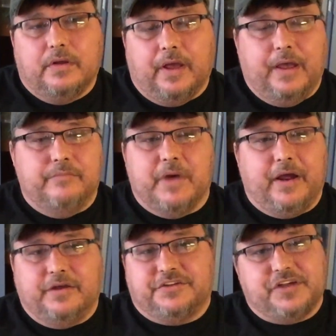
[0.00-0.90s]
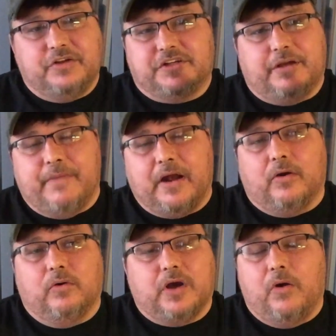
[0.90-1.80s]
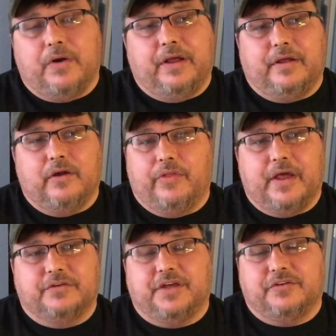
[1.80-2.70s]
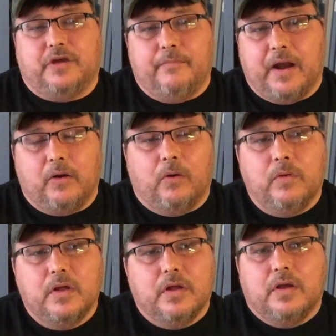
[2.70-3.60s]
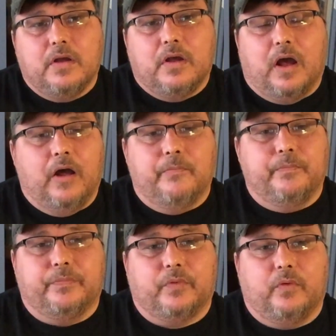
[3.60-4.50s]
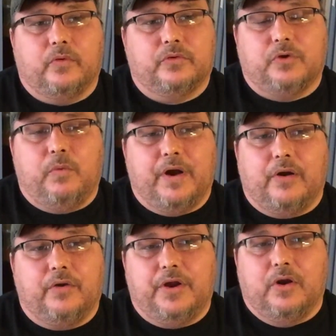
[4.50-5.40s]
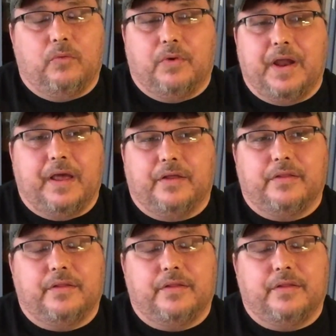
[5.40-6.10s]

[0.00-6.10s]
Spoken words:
And my son's Camaro, Cody, you know, the SS Camaro, to where, you know, we're not